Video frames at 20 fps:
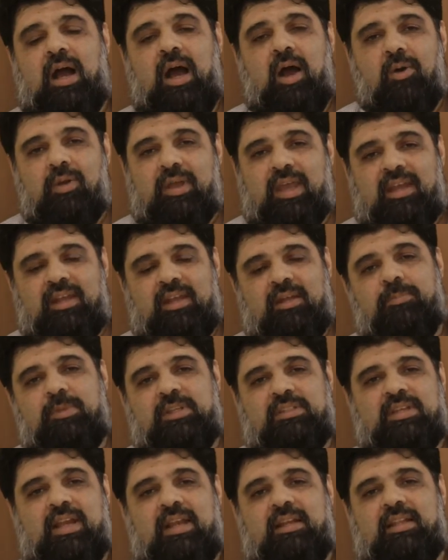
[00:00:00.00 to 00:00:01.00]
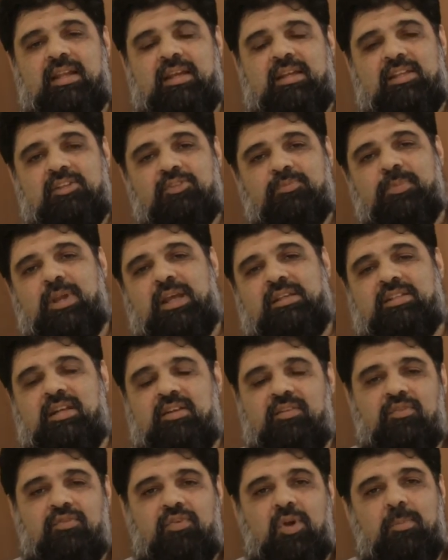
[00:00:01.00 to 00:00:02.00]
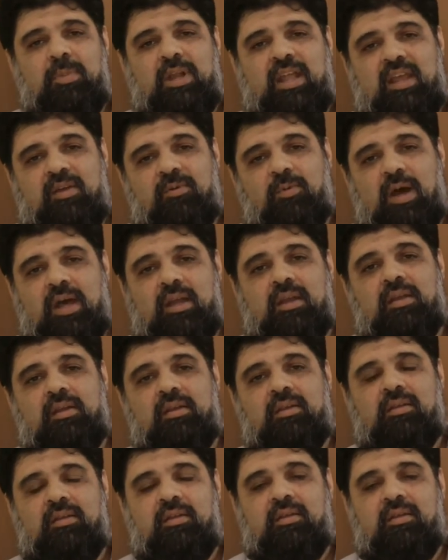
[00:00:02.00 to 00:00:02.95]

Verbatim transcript: How can it be said that he is present from day one?